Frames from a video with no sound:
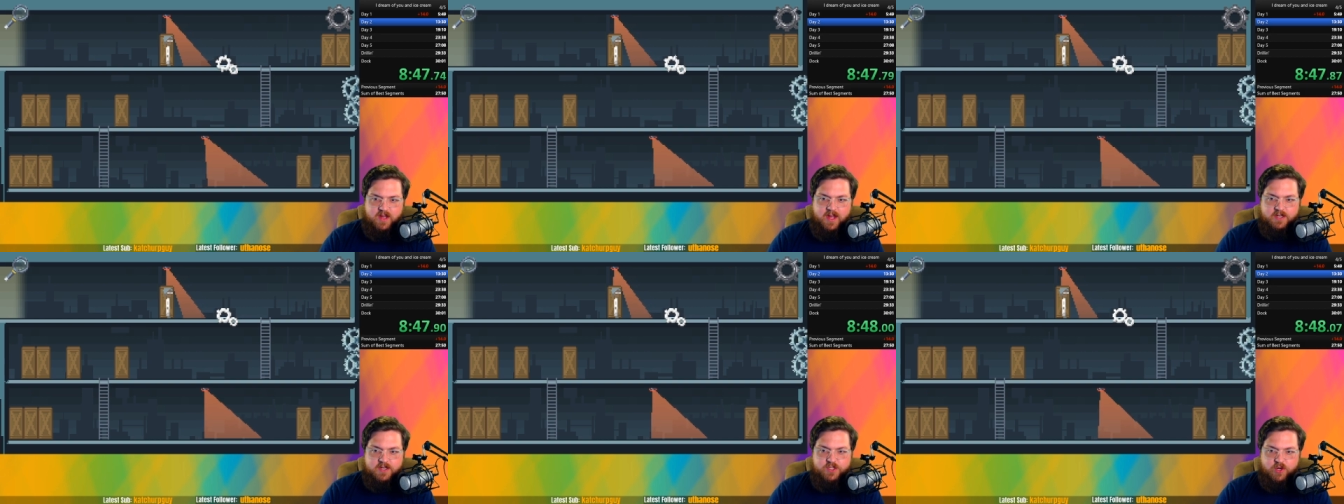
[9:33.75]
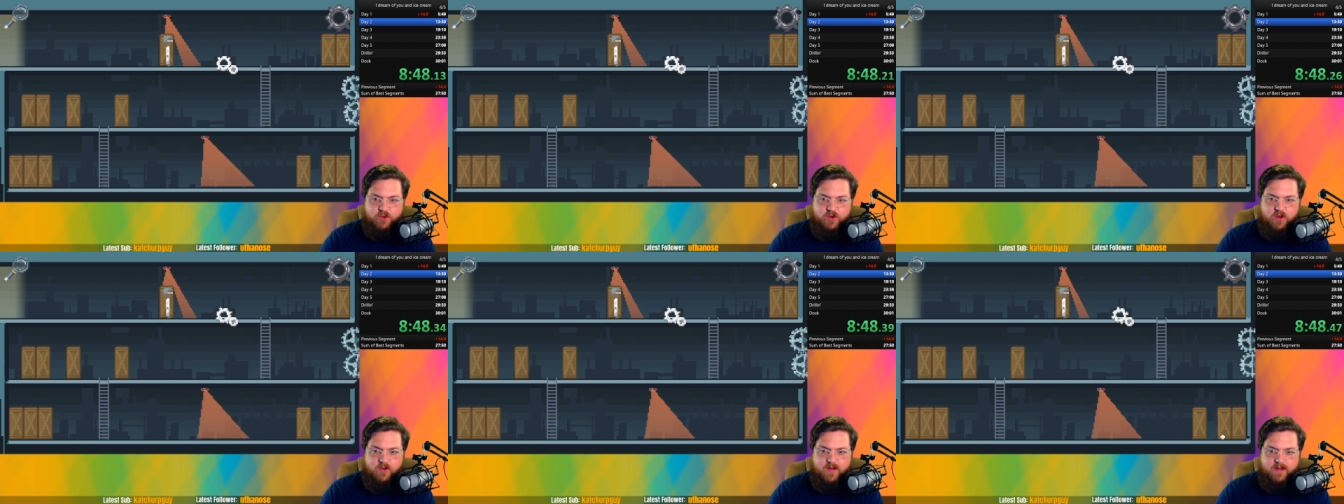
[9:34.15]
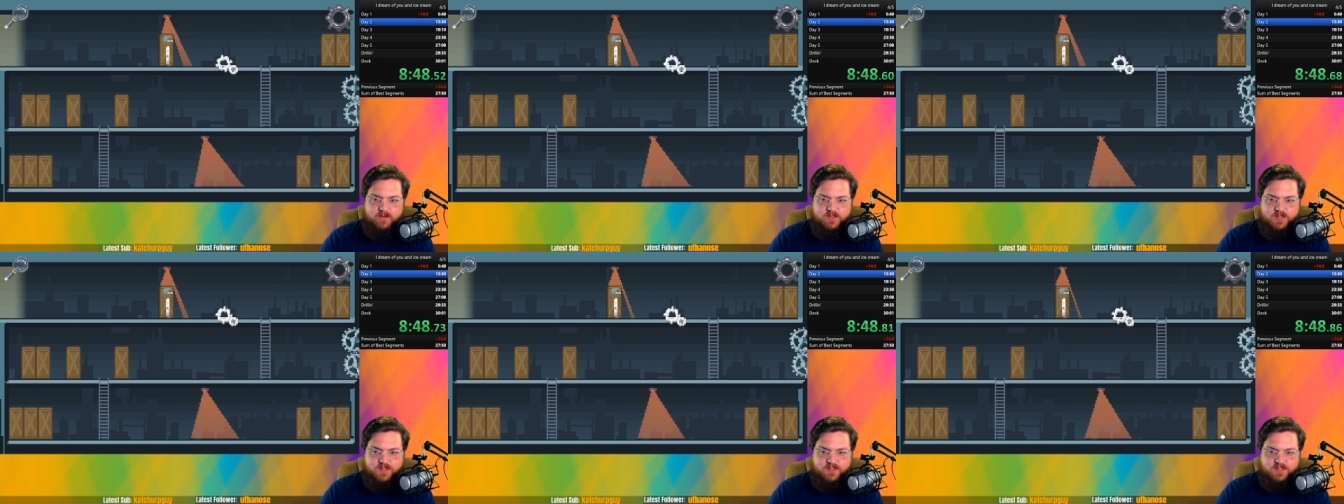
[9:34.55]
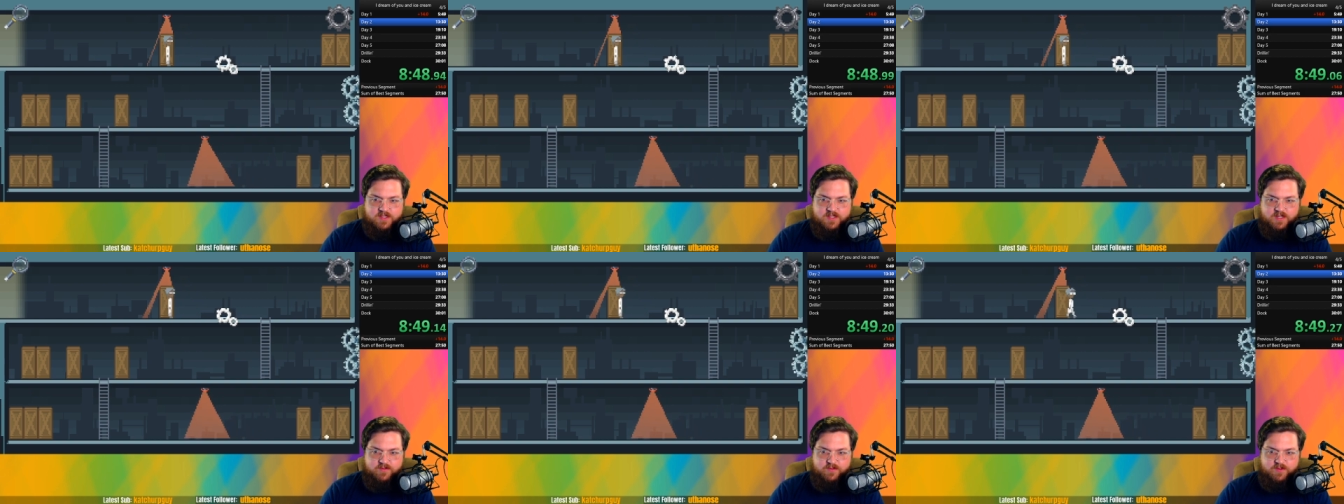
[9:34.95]
I don't know how
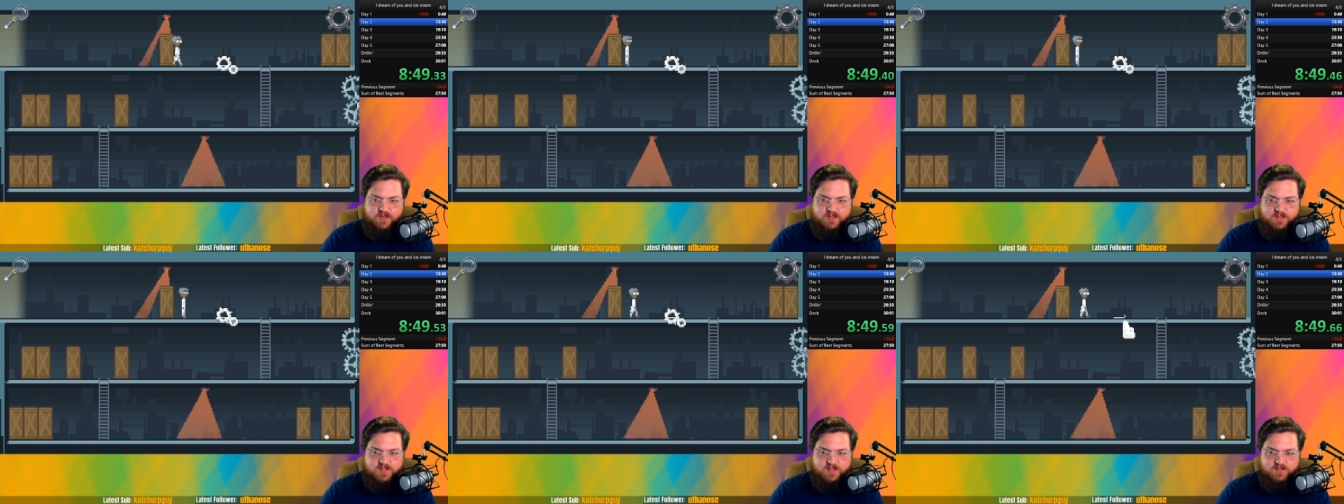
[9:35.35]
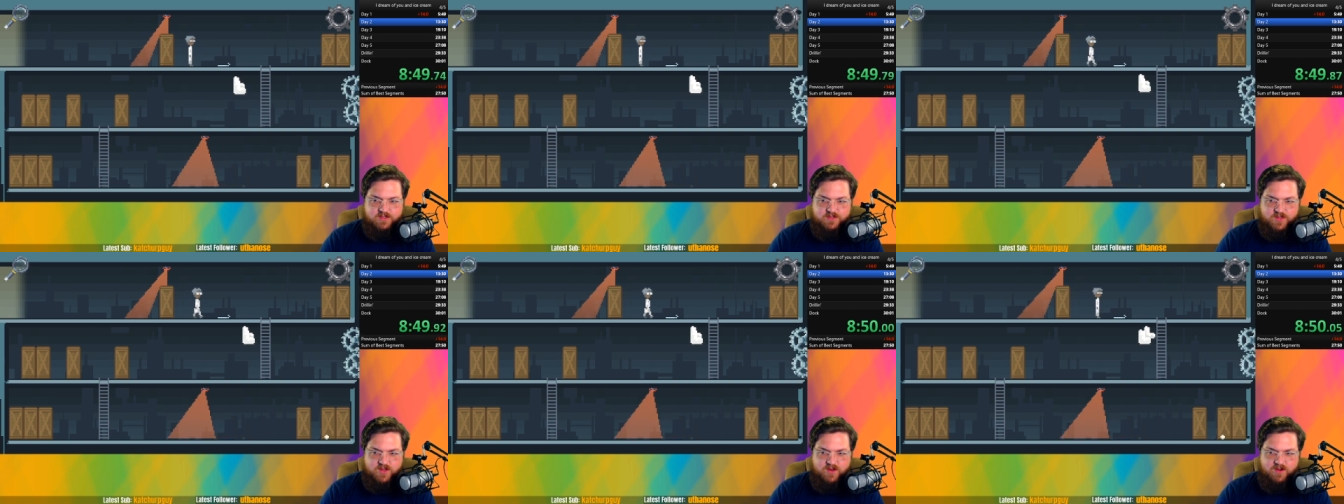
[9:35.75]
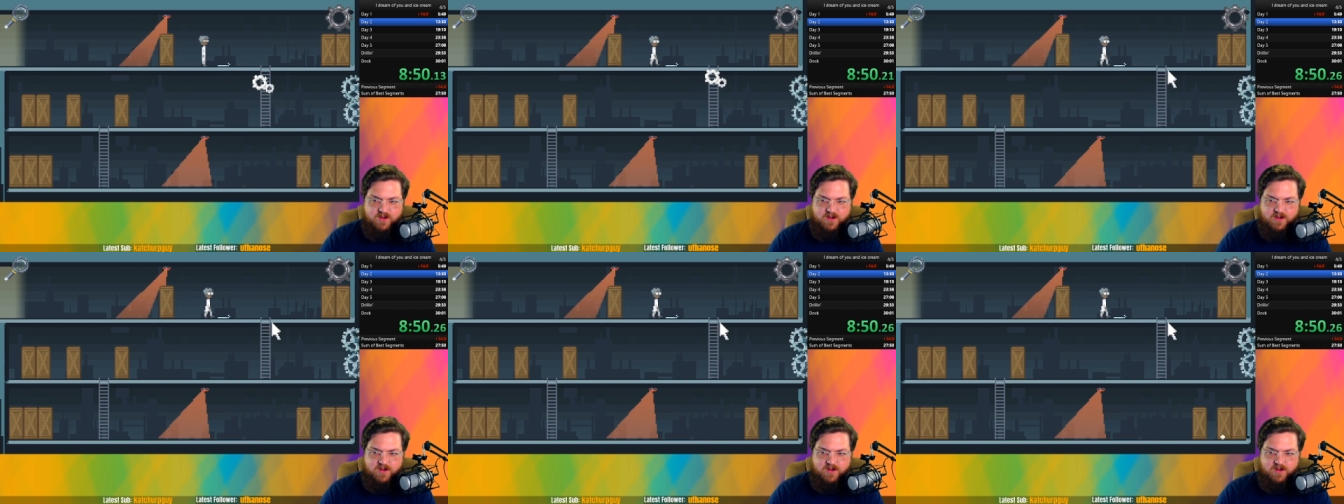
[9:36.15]
sensitive these sensors are.